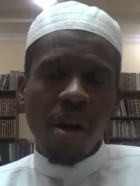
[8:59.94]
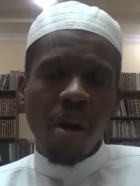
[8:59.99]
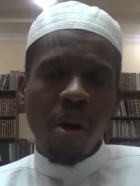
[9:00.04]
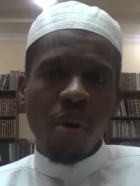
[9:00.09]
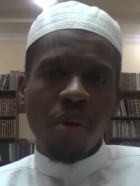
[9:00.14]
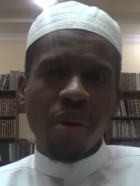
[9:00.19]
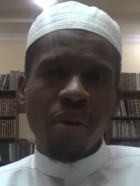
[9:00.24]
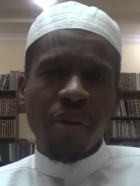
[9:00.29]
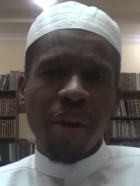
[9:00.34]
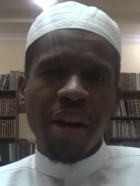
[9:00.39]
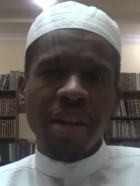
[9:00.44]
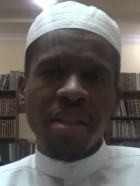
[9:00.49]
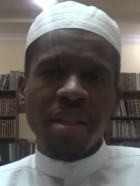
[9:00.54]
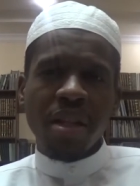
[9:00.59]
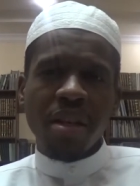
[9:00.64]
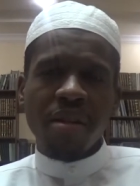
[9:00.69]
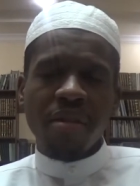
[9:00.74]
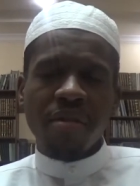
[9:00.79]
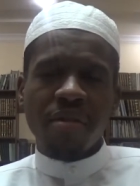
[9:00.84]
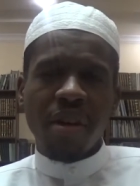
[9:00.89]
or the
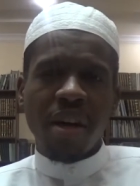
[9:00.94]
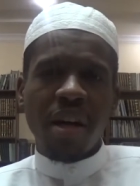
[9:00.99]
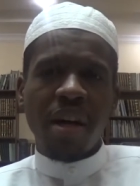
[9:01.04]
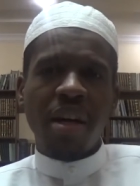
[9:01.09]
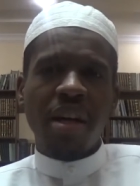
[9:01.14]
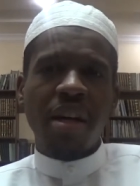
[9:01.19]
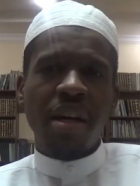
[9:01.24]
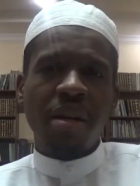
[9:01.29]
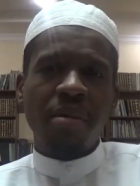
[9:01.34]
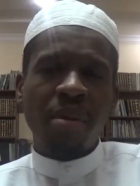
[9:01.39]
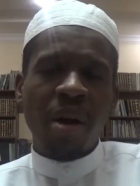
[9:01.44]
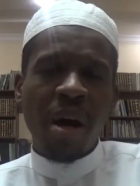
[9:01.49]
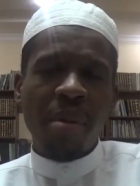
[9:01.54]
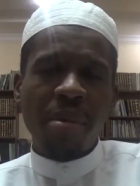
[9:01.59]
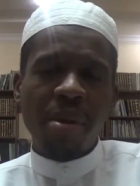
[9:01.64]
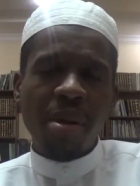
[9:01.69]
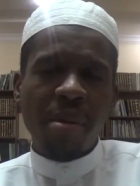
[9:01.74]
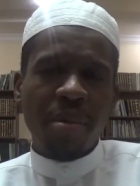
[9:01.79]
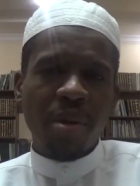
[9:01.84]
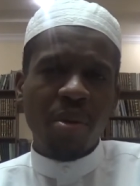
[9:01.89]
grandson of uh,
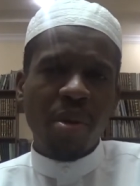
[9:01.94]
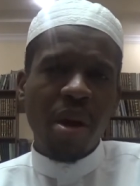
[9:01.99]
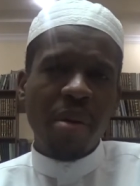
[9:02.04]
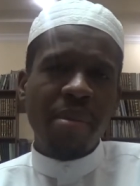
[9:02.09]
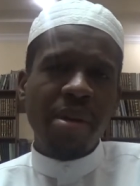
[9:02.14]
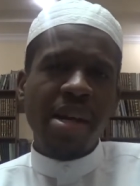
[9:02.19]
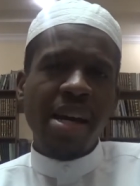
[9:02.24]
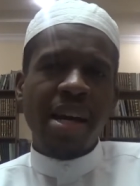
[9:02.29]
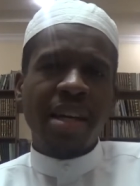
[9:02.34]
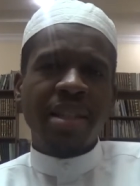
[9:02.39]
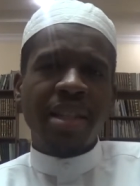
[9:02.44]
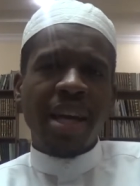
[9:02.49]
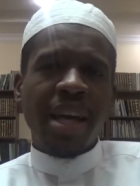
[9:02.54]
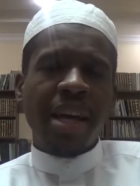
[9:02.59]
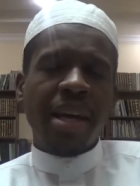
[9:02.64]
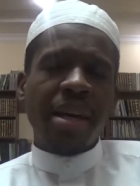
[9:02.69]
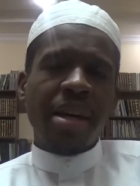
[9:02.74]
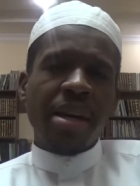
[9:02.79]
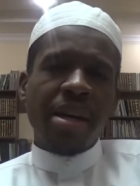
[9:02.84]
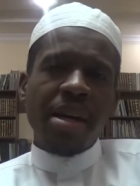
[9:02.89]
Muhammad ibn Abdul Wahab. He has
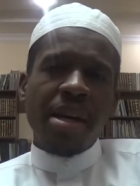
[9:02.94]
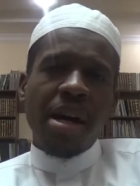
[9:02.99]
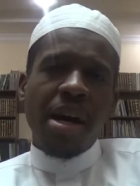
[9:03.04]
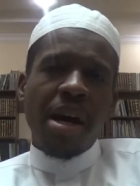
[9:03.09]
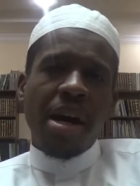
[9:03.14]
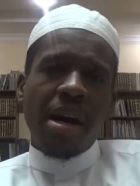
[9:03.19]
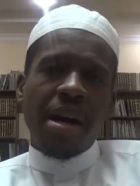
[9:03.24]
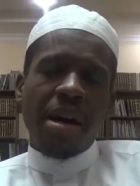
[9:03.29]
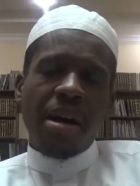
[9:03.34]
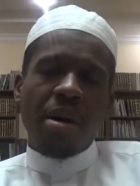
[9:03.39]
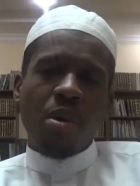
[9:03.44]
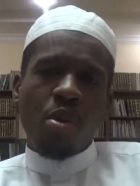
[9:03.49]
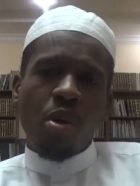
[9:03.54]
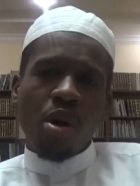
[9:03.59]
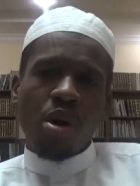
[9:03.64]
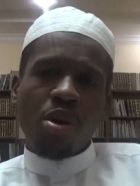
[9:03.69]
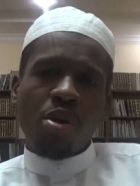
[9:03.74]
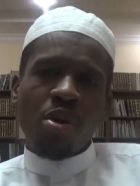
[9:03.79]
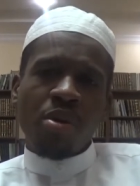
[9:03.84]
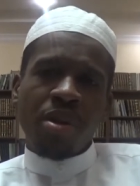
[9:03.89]
a uh,
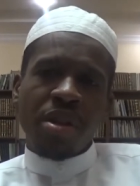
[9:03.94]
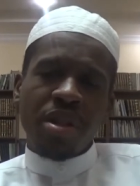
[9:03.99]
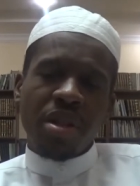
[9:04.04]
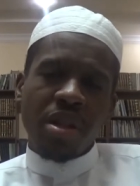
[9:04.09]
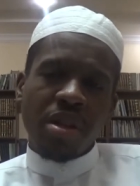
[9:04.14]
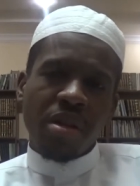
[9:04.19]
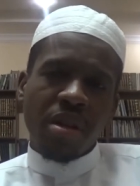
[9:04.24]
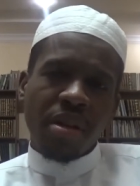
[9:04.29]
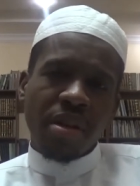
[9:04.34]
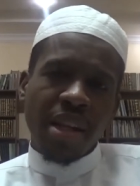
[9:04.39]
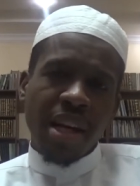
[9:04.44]
work on the Sirah